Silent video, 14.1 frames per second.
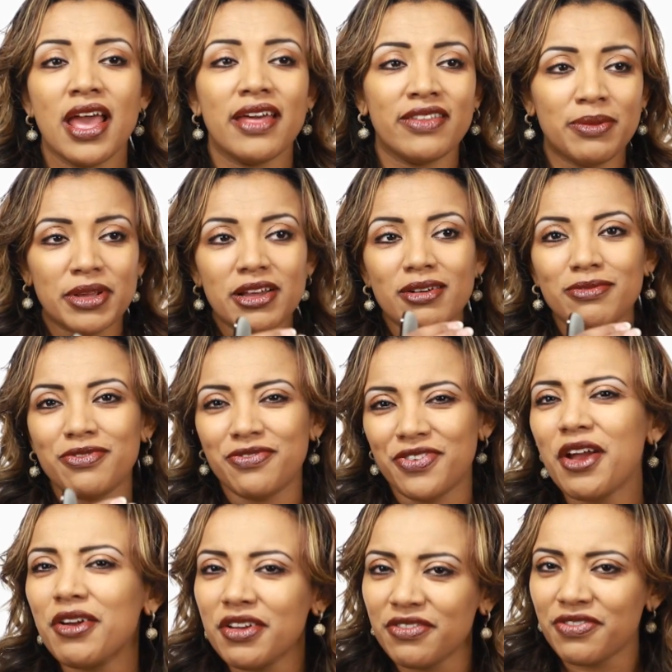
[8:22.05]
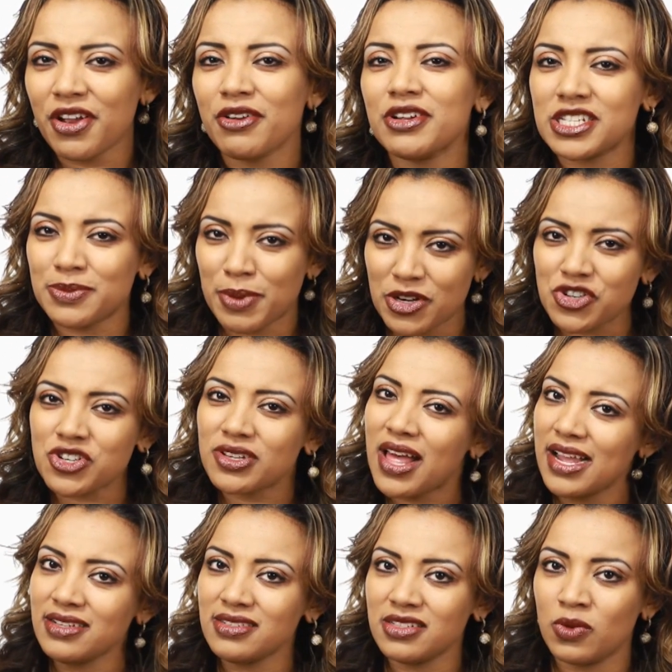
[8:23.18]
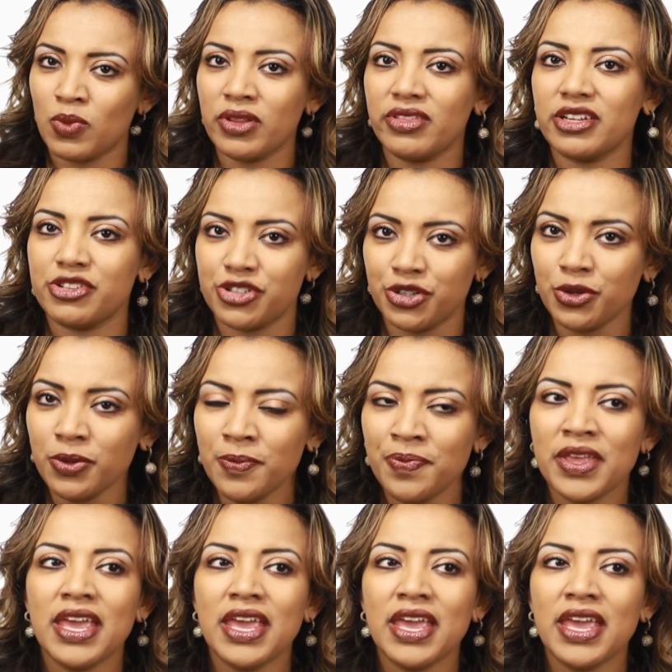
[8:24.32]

and they become very, very specialized in what they do.